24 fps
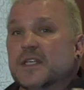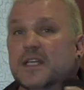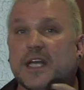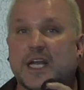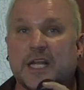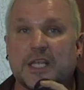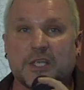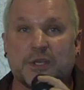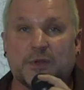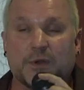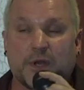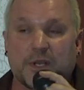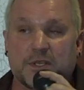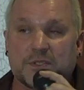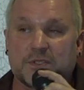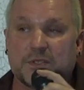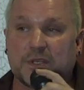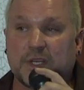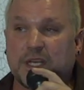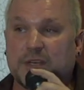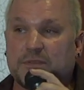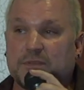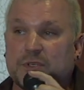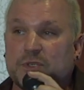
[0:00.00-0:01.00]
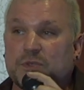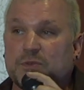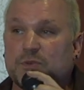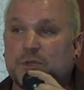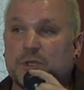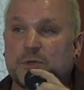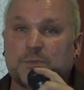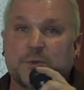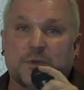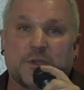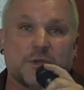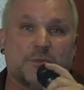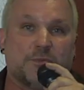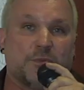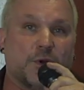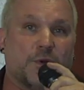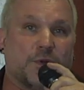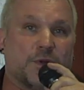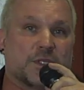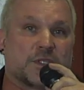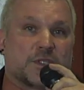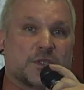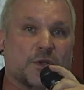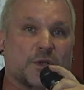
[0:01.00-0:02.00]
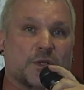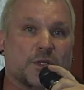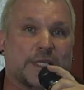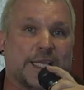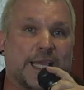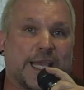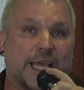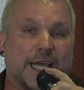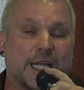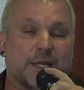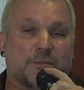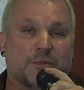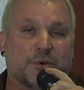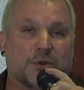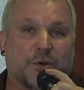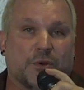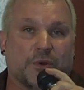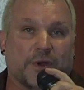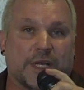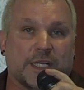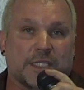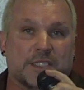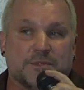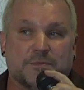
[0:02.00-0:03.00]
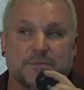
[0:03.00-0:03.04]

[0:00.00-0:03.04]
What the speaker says: and you also have a group of components called cannabinoids,